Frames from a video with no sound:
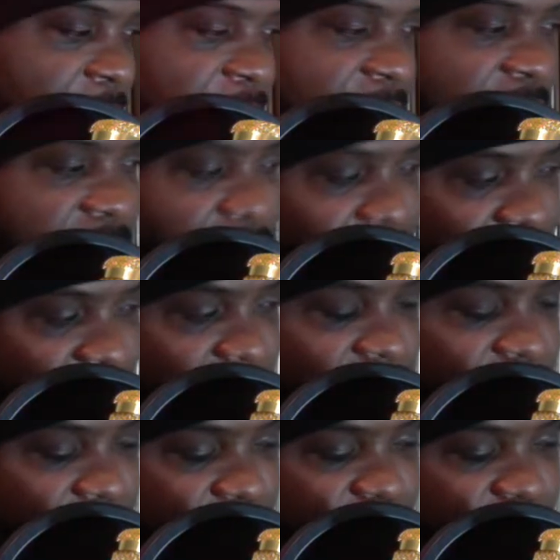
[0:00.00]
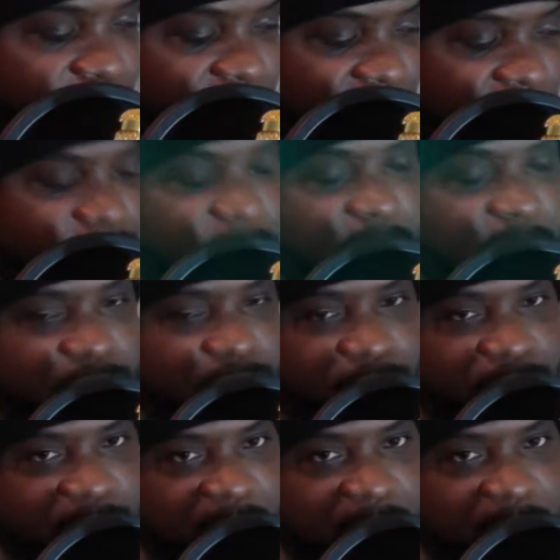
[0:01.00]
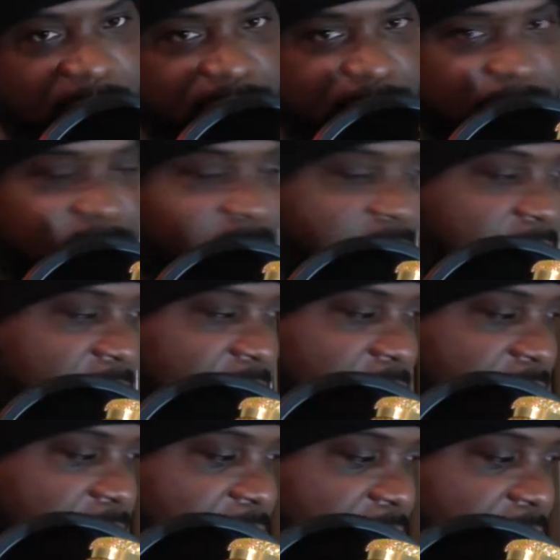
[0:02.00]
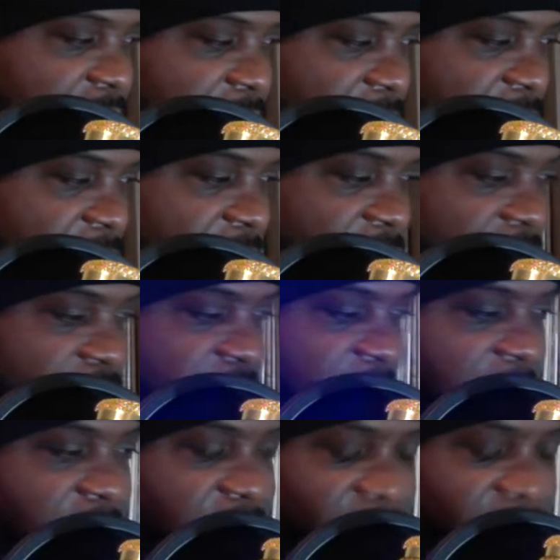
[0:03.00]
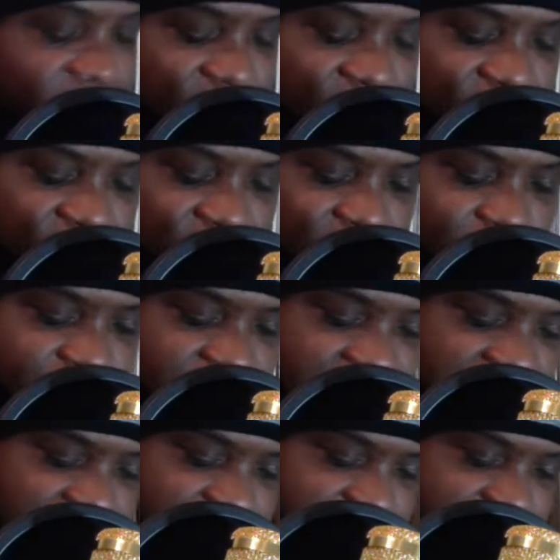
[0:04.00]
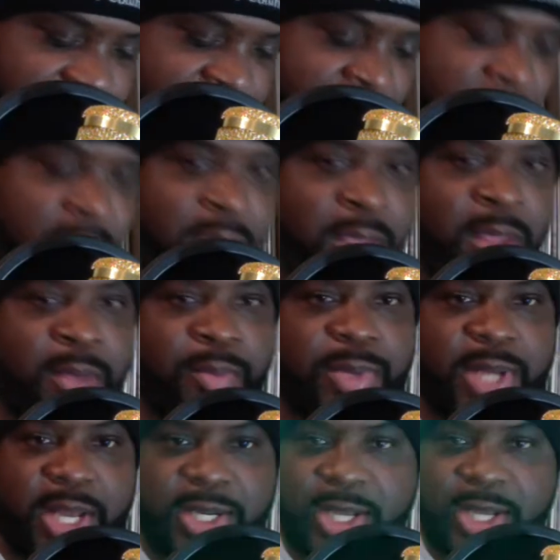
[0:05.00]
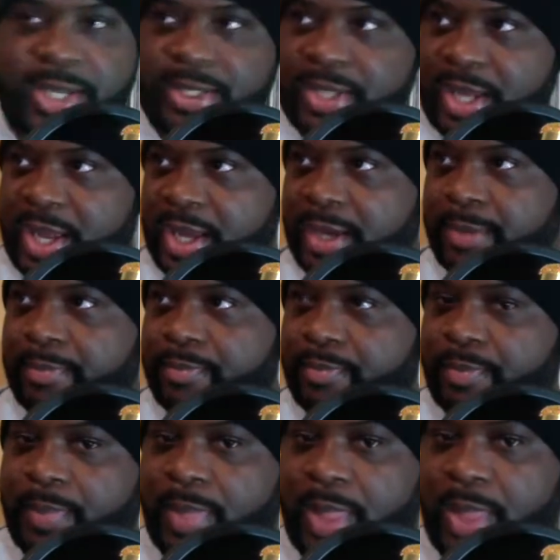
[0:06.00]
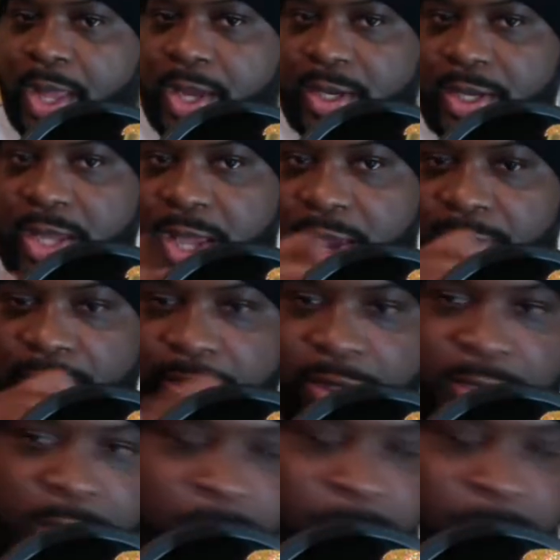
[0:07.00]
the movie came out in 2006. It says 2006 on the back, but at that time, I didn't have the